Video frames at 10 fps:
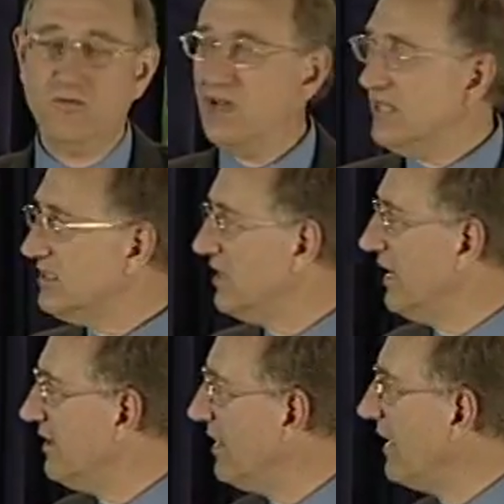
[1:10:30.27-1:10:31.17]

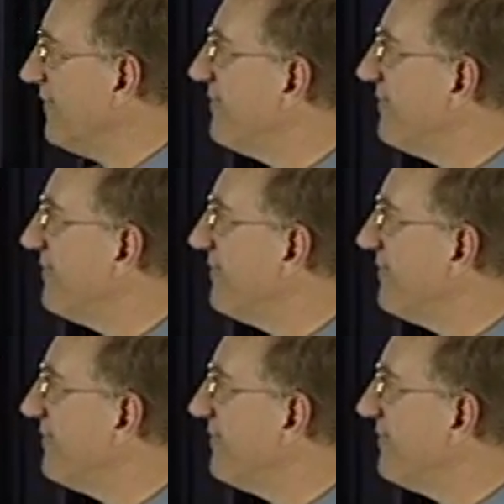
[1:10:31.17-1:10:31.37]
Fascinating.